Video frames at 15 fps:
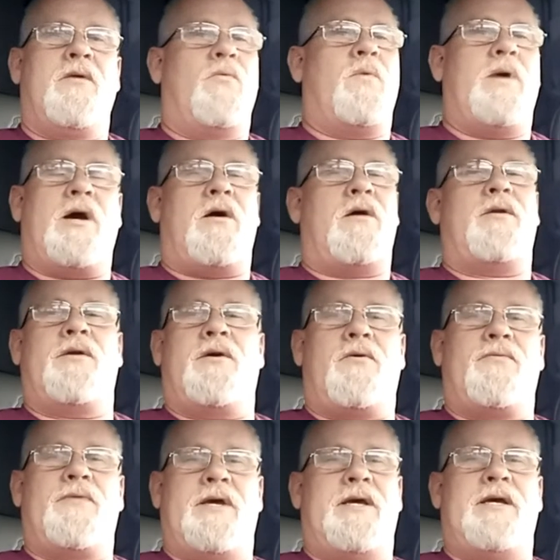We all
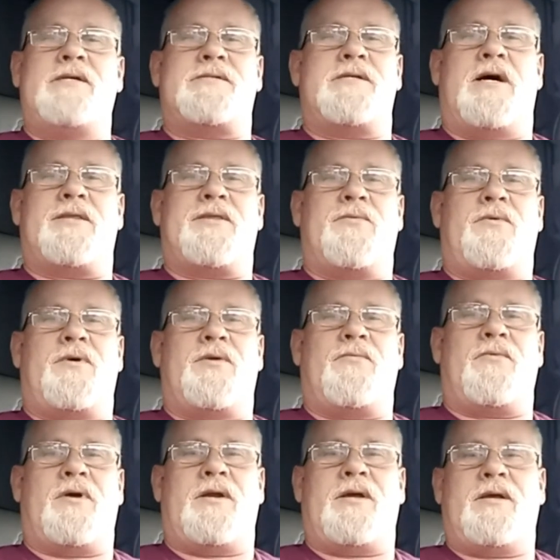know that he's not the
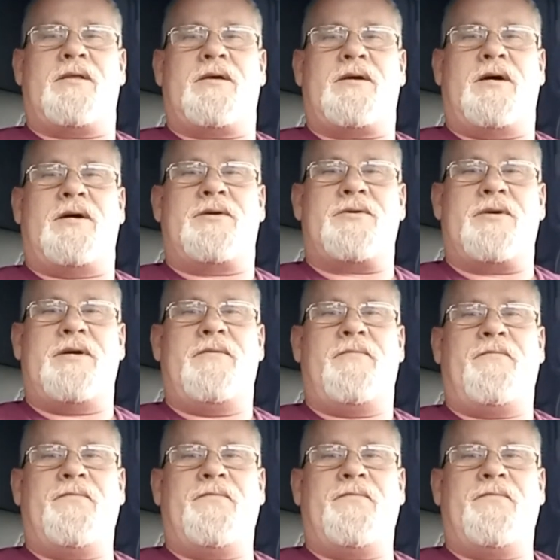one running the country.